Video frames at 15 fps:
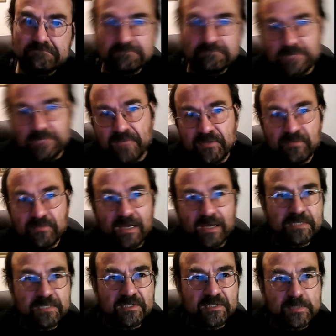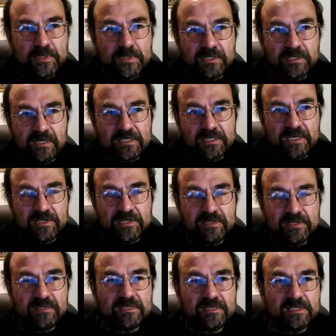we've developed other
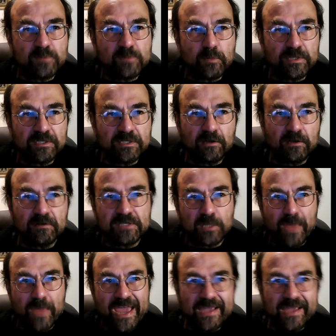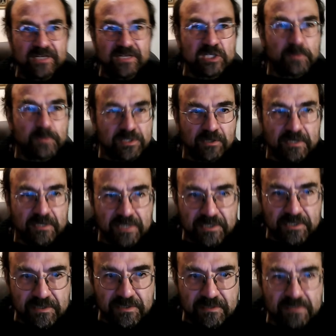specializations as we went along, so age
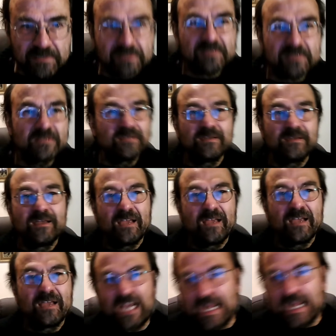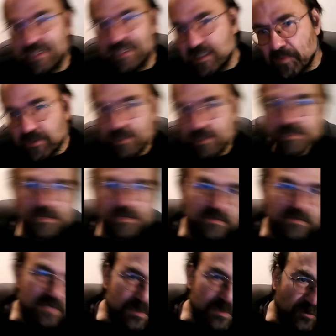specializations, class
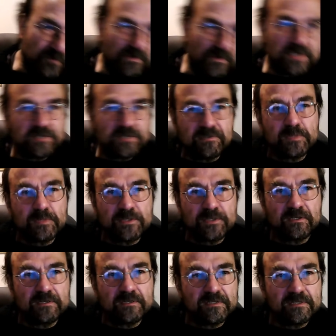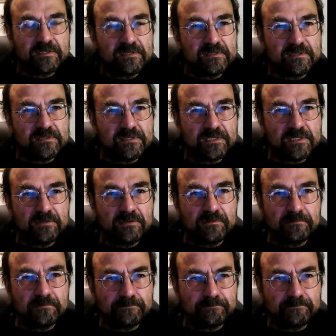specializations, professional specializations, and so